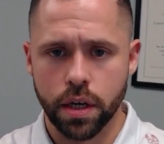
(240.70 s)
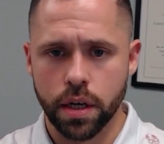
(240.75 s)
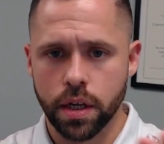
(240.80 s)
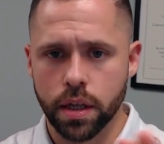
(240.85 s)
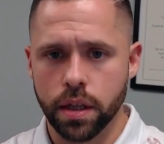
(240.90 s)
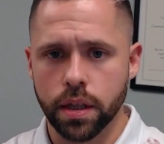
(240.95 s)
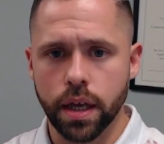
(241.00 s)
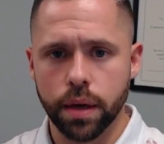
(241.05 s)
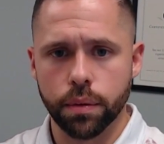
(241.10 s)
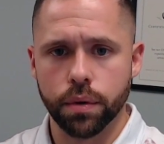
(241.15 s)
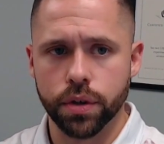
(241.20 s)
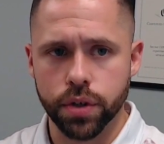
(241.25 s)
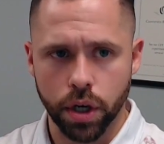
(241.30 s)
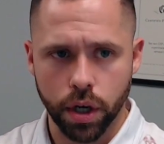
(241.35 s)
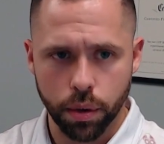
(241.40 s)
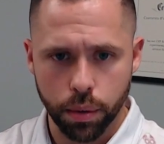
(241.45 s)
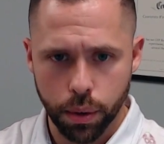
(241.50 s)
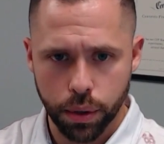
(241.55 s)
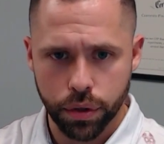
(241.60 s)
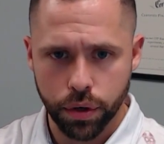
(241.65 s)
Then we were
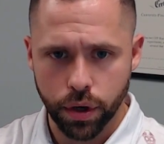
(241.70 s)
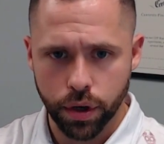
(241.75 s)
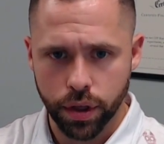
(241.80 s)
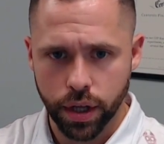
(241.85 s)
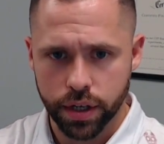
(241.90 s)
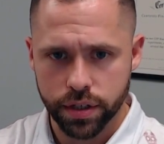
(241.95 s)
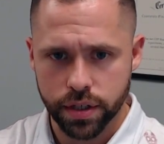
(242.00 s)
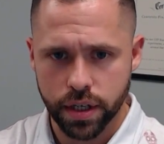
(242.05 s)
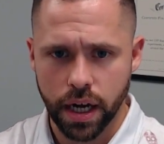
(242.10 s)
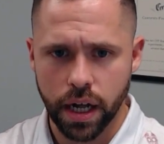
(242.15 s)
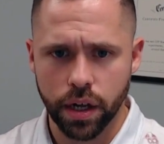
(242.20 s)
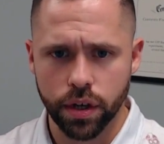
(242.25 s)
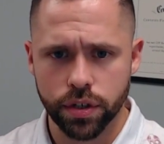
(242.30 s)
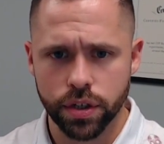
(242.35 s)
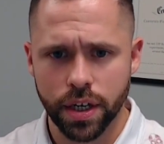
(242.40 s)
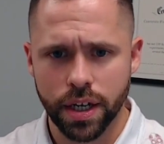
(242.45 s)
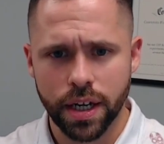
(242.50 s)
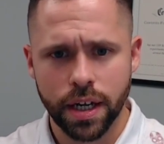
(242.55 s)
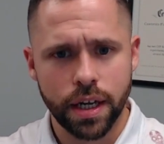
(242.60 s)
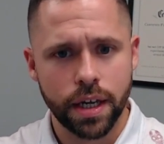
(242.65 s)
talking about $30,000.
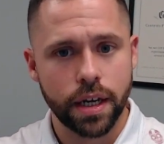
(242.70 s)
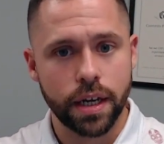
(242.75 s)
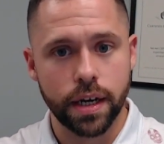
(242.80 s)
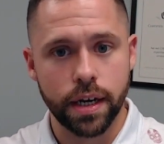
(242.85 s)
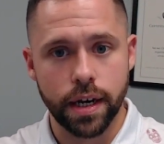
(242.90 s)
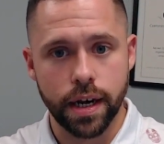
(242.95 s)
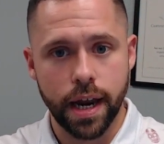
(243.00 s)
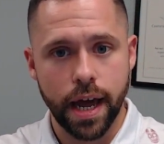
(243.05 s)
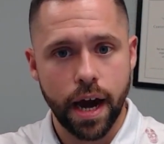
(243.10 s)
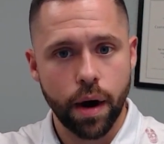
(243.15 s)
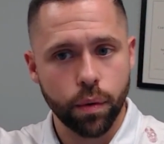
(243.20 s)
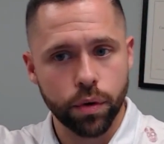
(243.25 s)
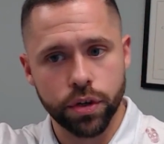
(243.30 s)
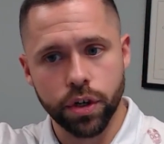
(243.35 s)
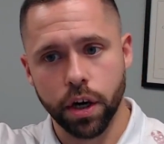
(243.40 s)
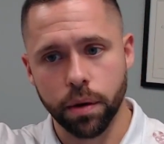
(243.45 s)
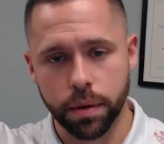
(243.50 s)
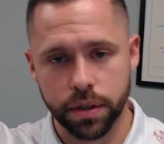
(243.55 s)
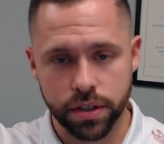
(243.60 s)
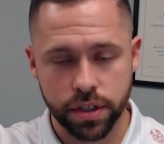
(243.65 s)
Now we're
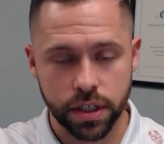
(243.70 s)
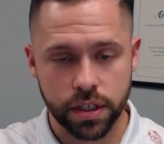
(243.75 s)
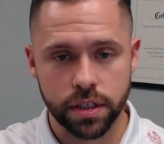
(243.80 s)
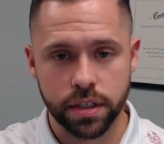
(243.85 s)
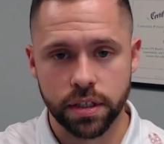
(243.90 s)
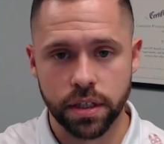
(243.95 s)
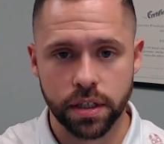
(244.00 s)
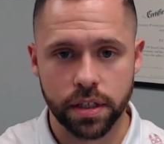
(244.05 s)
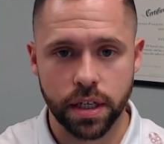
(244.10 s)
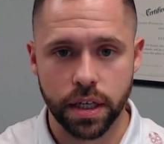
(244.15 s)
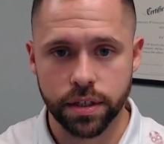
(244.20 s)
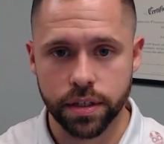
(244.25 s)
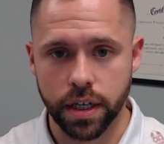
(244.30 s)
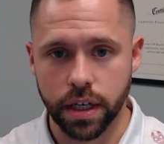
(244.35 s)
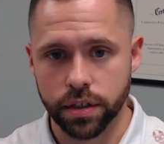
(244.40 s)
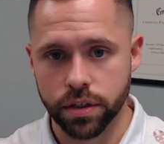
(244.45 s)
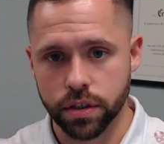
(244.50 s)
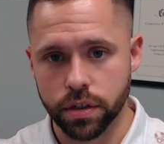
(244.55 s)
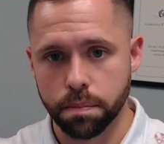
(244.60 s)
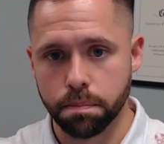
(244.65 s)
talking about
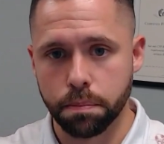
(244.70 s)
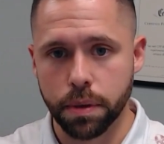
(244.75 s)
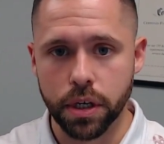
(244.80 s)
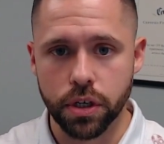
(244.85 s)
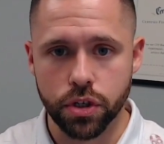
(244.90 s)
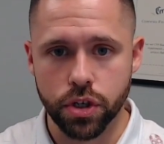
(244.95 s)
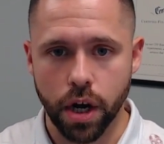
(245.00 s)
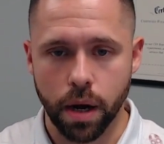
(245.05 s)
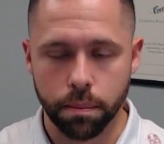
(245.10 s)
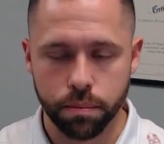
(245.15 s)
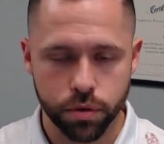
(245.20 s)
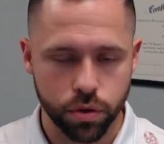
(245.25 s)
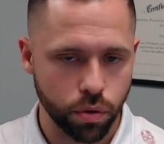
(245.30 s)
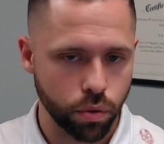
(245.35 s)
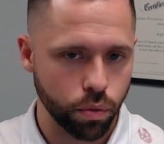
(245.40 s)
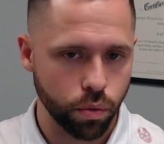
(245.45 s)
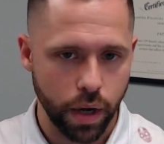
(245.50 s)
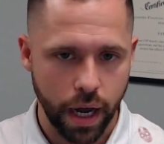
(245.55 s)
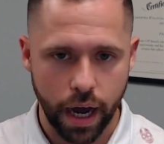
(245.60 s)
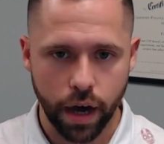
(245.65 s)
$66,000. It's a big jump.
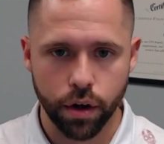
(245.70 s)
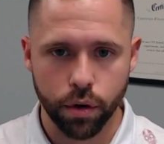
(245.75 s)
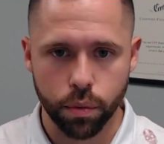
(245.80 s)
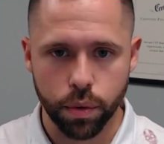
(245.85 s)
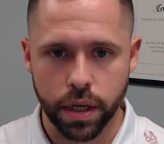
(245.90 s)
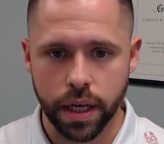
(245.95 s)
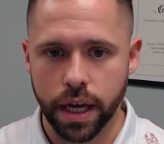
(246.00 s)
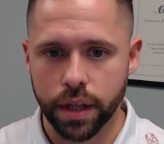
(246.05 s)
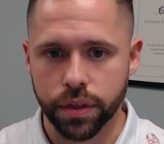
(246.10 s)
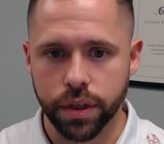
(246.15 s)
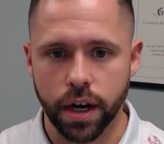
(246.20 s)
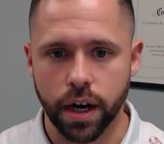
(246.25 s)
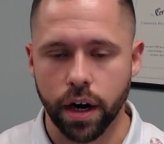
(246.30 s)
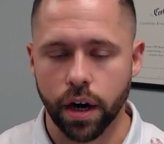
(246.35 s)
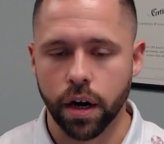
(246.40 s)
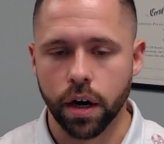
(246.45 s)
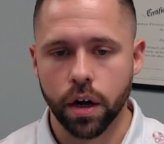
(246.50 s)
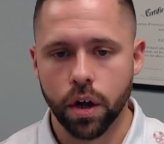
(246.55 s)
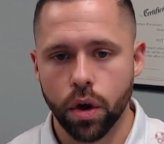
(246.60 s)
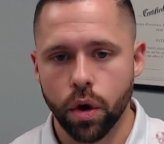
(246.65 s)
So how did we get
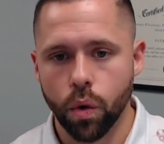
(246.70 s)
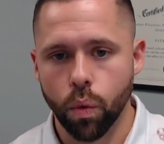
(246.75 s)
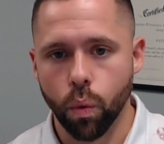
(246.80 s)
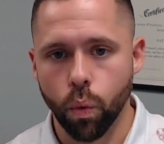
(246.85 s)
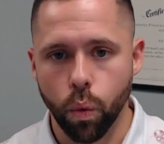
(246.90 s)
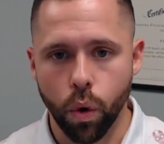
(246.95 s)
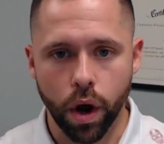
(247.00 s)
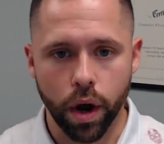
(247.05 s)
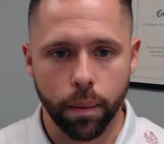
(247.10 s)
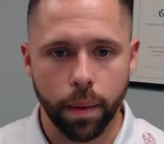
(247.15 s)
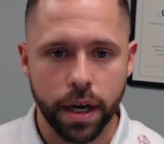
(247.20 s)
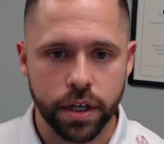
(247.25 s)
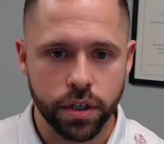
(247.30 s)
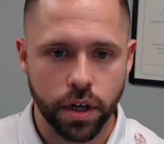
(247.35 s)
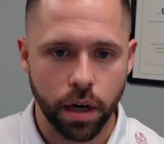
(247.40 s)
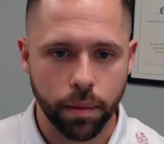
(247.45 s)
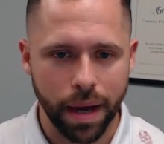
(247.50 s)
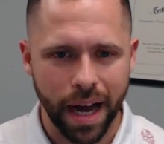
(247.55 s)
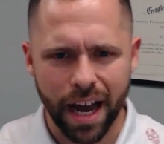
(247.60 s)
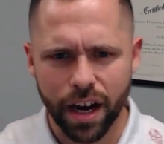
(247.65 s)
there? What am I
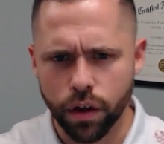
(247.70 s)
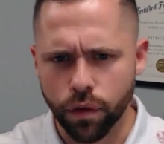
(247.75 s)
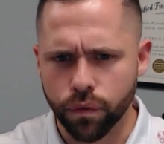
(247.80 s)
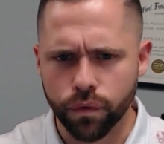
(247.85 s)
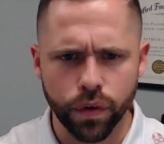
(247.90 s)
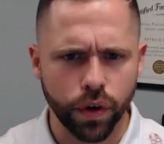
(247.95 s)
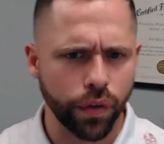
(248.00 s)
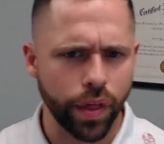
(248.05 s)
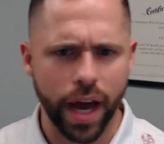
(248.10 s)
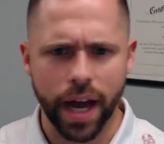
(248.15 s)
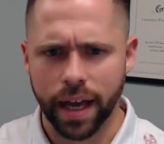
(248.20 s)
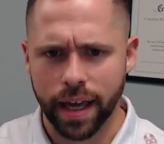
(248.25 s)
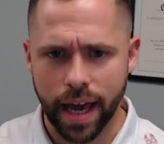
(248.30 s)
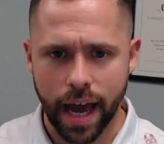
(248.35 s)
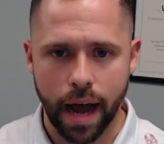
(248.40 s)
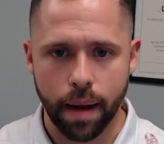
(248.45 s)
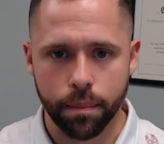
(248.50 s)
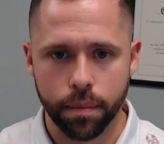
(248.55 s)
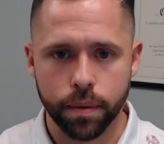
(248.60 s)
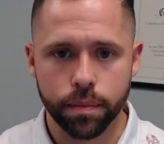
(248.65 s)
talking about? How do you fill that
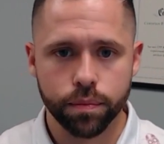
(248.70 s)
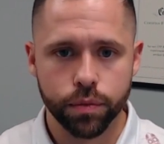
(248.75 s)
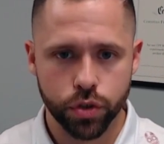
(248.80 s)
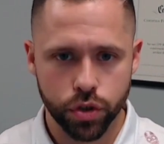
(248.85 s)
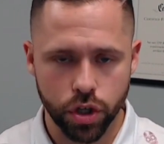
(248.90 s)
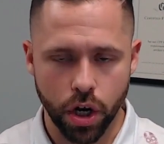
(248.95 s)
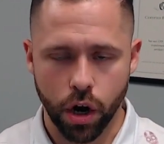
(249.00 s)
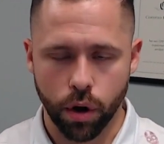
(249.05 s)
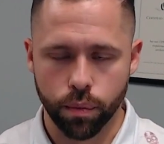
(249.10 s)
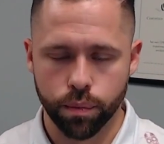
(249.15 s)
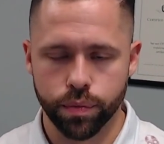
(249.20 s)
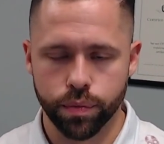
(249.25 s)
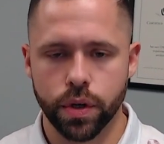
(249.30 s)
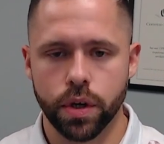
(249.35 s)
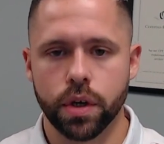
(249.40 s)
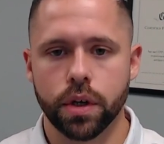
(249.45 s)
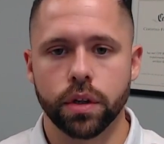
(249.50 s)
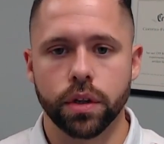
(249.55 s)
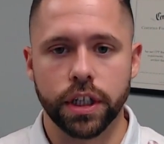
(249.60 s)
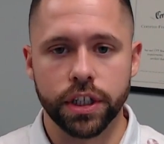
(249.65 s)
gap? So
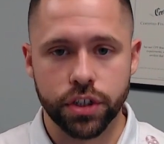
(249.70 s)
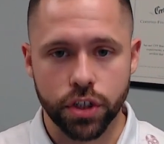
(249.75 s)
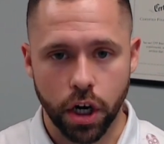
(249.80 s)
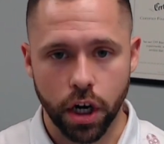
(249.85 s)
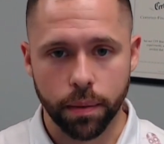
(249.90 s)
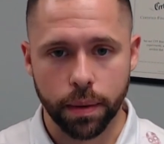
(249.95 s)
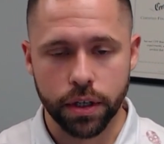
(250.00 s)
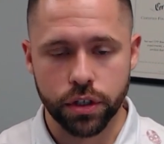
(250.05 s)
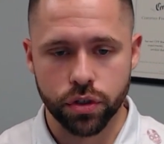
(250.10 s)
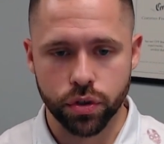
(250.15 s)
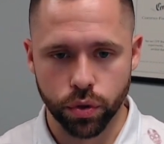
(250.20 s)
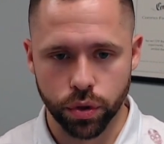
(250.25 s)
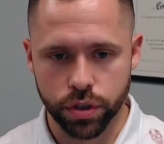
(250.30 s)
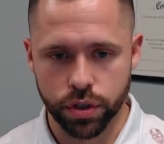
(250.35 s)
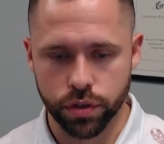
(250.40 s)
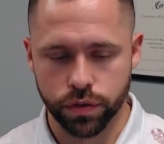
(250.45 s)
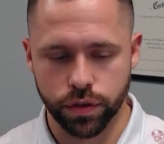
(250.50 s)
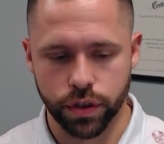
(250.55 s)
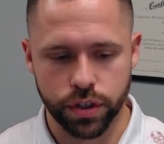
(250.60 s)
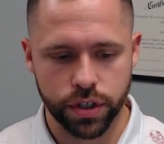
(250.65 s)
let's talk about
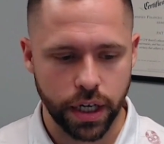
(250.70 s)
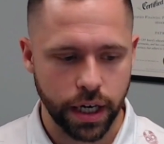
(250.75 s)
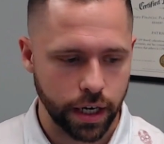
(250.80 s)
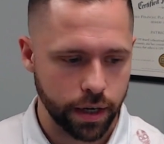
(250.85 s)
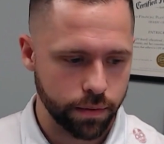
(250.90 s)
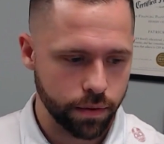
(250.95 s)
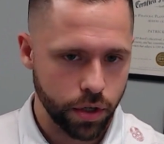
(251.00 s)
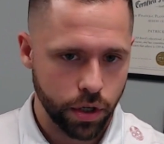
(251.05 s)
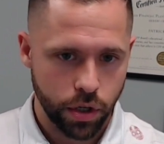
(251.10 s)
sources for a second.